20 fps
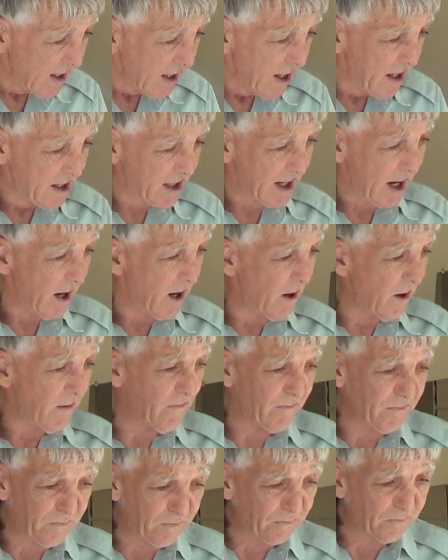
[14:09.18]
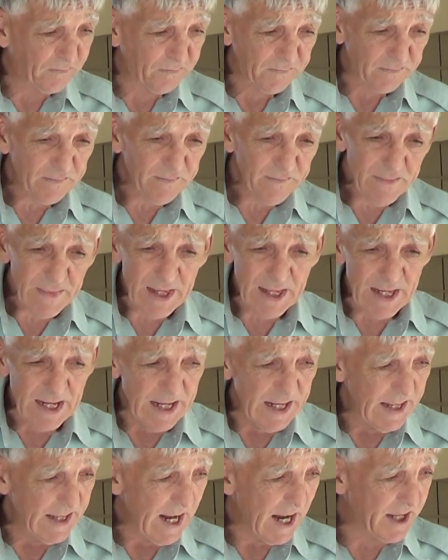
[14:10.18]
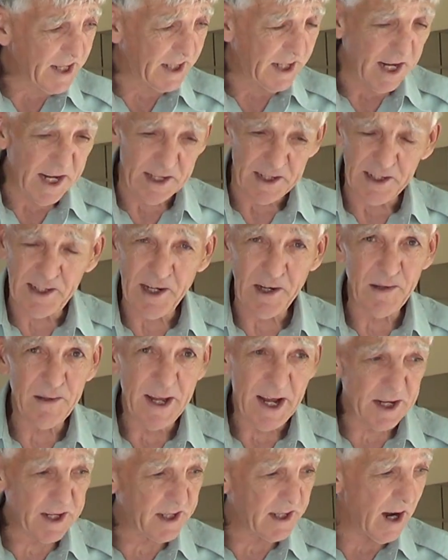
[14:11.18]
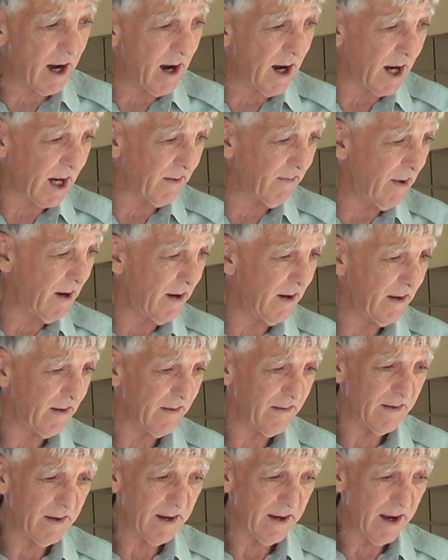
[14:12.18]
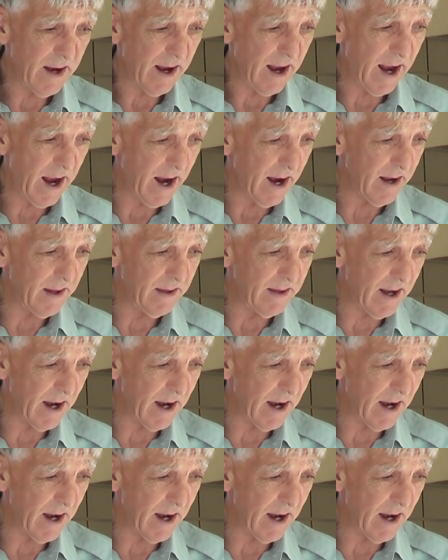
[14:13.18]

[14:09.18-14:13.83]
So that's it until next time, and